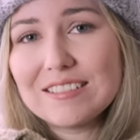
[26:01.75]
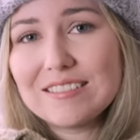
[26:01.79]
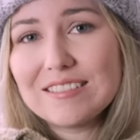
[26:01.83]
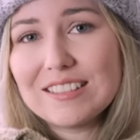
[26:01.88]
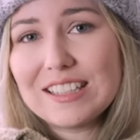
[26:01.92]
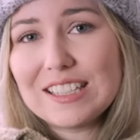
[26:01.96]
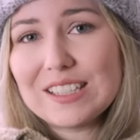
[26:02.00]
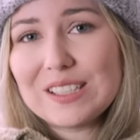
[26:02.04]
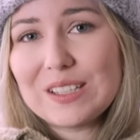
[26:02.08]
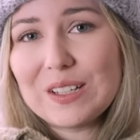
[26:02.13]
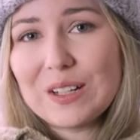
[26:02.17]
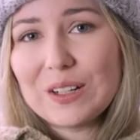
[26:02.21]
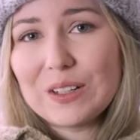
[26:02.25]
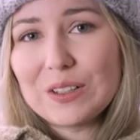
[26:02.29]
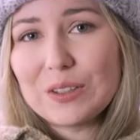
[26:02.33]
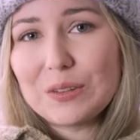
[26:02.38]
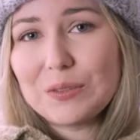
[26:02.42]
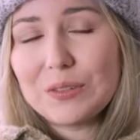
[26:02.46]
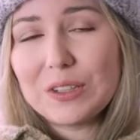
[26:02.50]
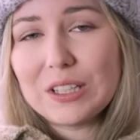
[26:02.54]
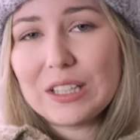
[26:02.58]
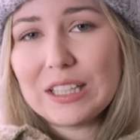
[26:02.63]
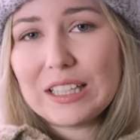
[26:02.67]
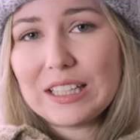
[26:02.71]
this yarn
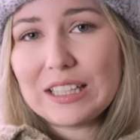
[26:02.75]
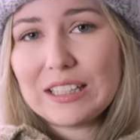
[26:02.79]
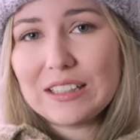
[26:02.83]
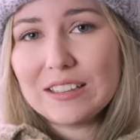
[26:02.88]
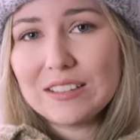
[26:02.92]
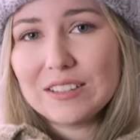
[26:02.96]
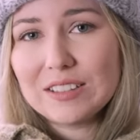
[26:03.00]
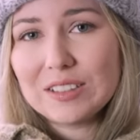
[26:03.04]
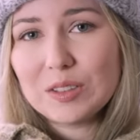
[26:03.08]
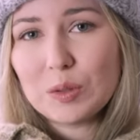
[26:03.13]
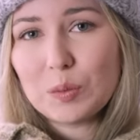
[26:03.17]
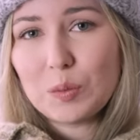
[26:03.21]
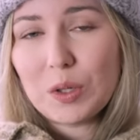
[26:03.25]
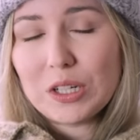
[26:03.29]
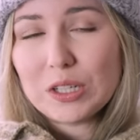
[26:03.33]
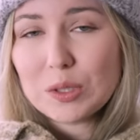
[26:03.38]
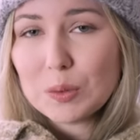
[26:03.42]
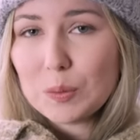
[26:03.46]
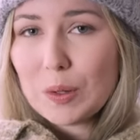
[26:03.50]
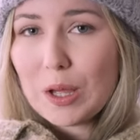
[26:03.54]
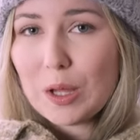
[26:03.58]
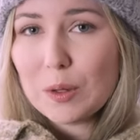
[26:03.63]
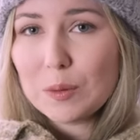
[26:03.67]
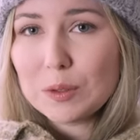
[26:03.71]
really went
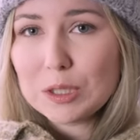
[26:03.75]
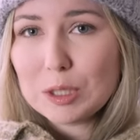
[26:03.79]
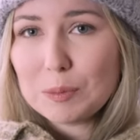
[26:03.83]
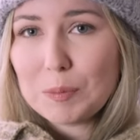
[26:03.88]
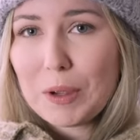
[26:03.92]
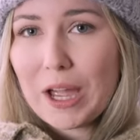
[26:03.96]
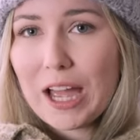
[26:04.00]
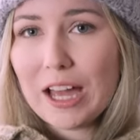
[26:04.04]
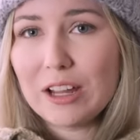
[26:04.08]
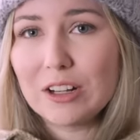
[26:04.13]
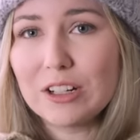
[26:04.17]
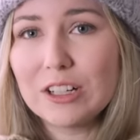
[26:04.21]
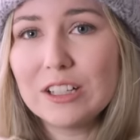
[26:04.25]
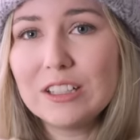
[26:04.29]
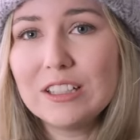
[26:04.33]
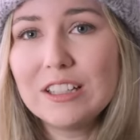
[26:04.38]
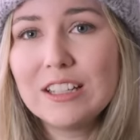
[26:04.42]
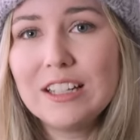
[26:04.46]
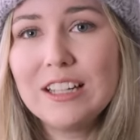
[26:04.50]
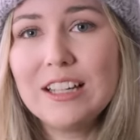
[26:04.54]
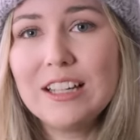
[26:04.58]
well with the pattern.